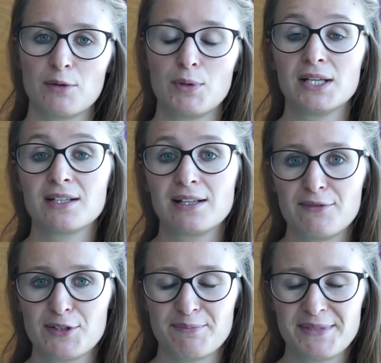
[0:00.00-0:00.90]
Quite
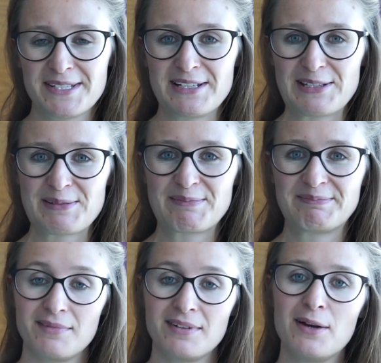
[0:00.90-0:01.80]
clever, isn't it?
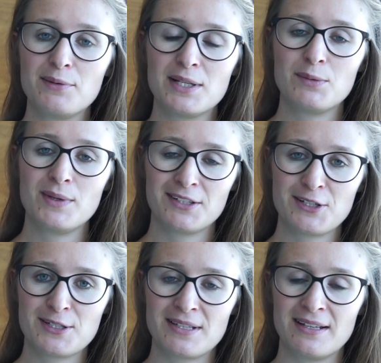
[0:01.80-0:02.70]
Now that we
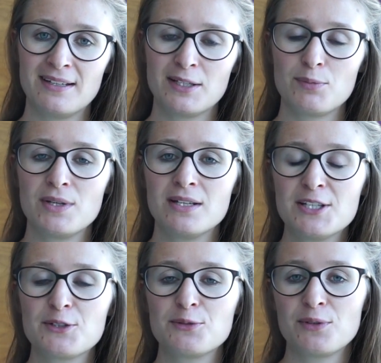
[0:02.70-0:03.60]
understand that we
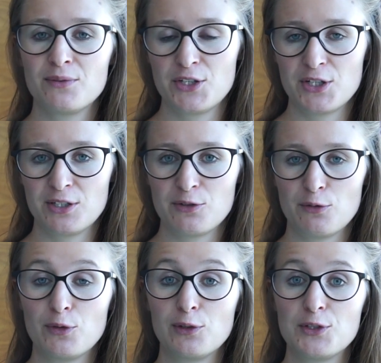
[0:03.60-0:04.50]
need to know the gender
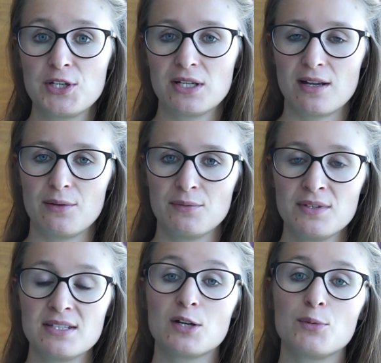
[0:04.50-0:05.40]
of all Czech
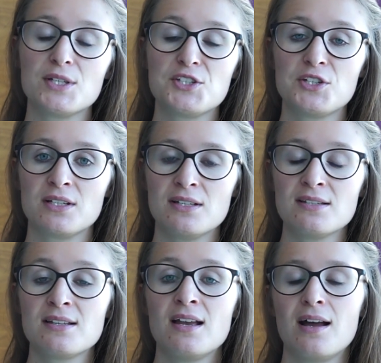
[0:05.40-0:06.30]
nouns, the question
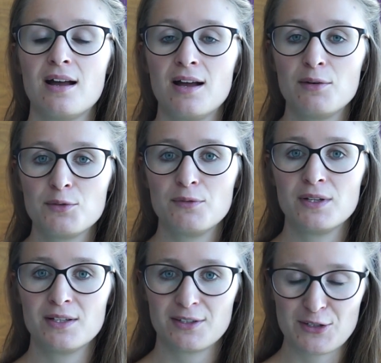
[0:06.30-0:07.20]
is, how do
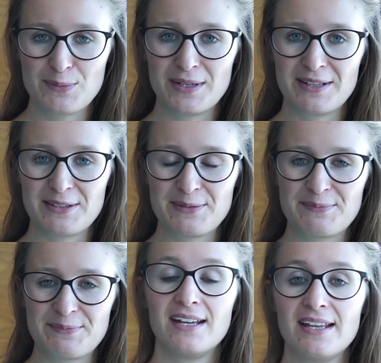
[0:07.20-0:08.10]
we determine it?
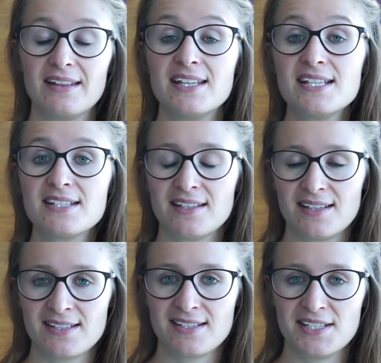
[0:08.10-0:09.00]
In these
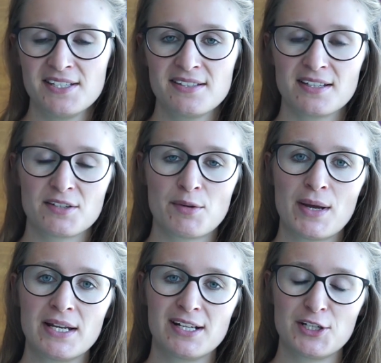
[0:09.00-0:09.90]
sentences, the
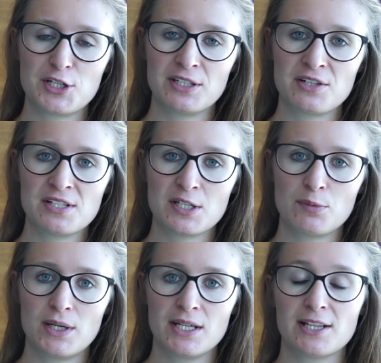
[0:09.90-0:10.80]
grammatical gender is
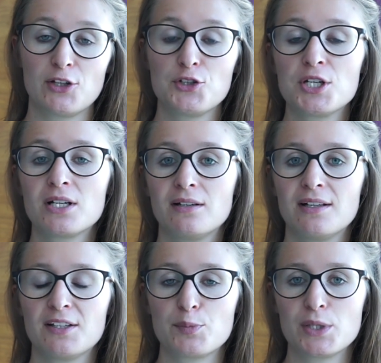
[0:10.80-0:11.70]
quite logical
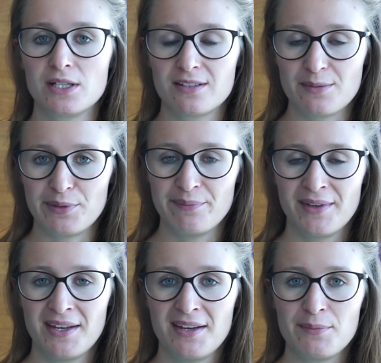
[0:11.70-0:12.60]
and predictable,
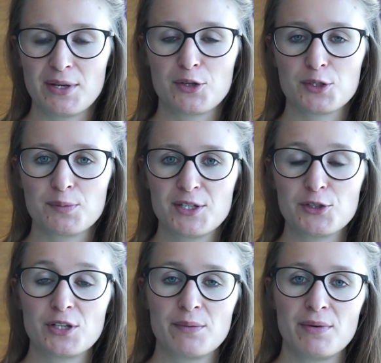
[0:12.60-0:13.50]
because we
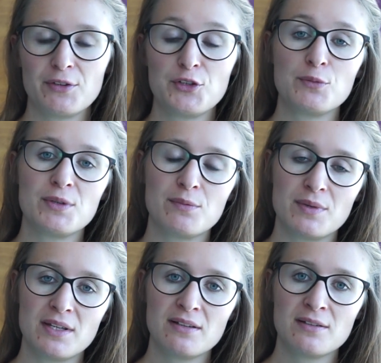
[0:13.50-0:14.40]
talk about human
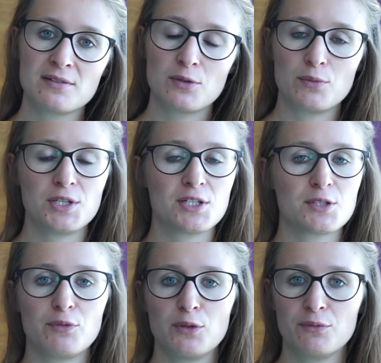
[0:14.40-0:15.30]
beings, so we
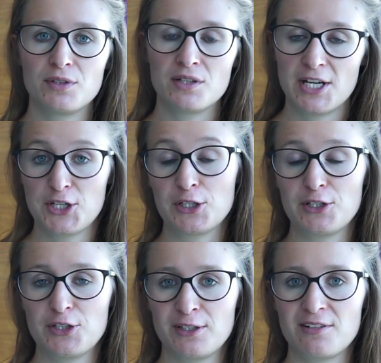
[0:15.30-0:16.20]
just follow their
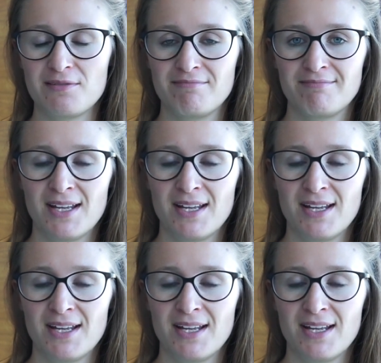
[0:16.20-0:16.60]
actual gender.